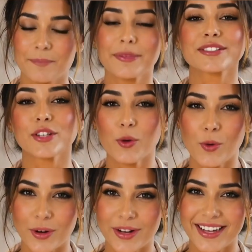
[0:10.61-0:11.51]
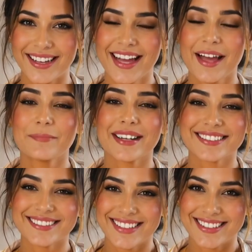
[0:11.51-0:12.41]
But don't worry,
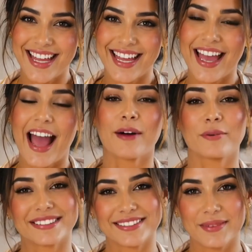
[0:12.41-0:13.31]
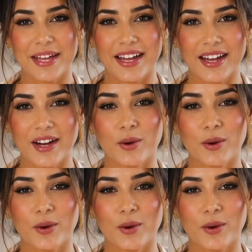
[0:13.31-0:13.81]
because today at Recipetaa,